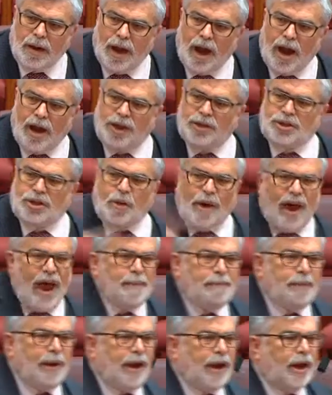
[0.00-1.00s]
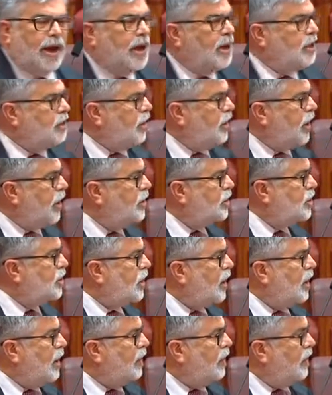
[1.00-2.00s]
Only too happy to
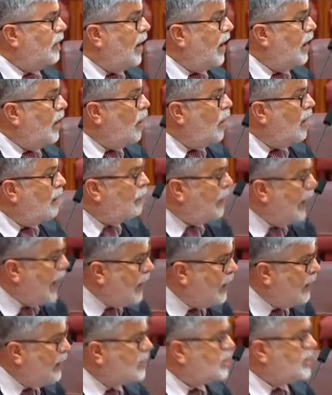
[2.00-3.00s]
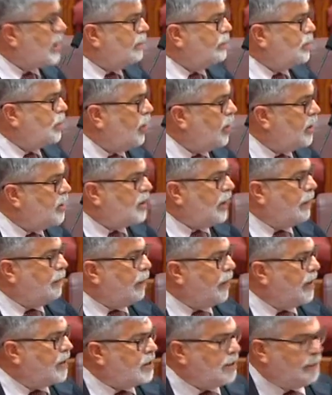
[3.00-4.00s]
use, abandon the sub judice
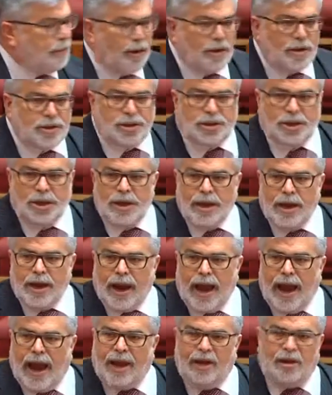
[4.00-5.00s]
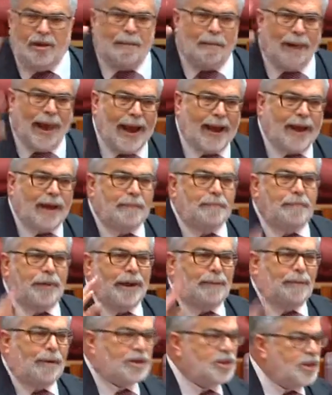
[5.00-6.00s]
principles and to blacken
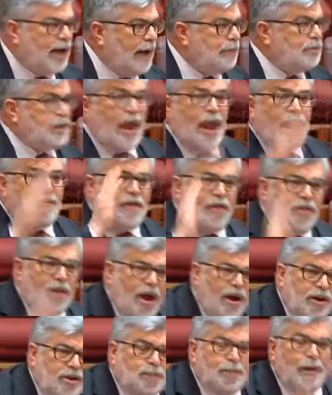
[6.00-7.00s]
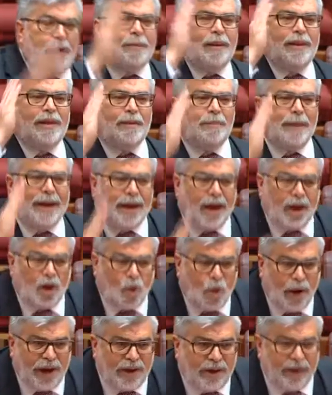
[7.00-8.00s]
people's names, even those people that have been
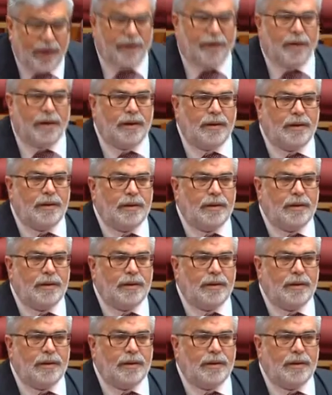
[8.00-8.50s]
acquitted.